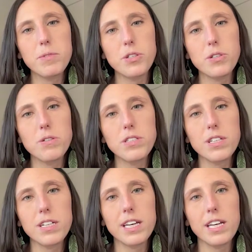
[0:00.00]
too,
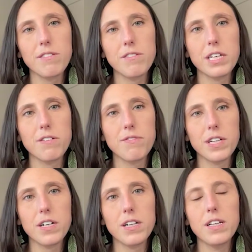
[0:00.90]
so that they can really
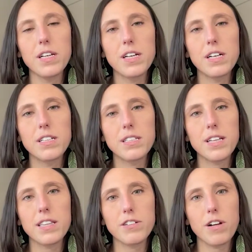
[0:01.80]
feel
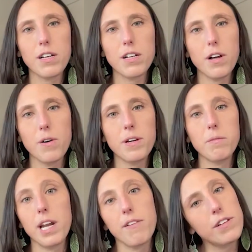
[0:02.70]
that they're not alone
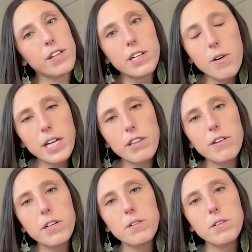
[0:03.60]
in whatever they're going
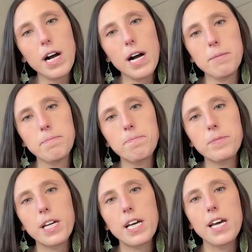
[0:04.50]
through.
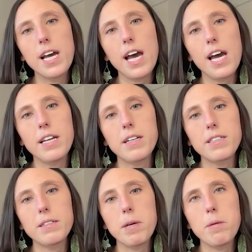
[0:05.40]

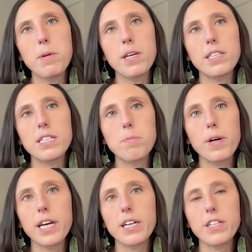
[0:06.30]
And maybe at this
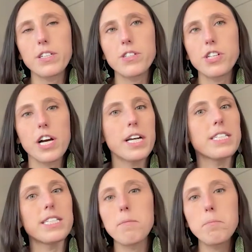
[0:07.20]
point I could share an
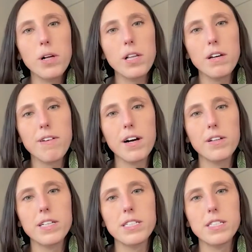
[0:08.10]
example of
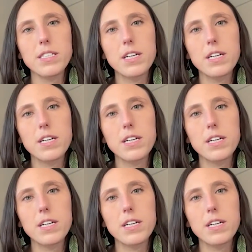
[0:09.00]
how this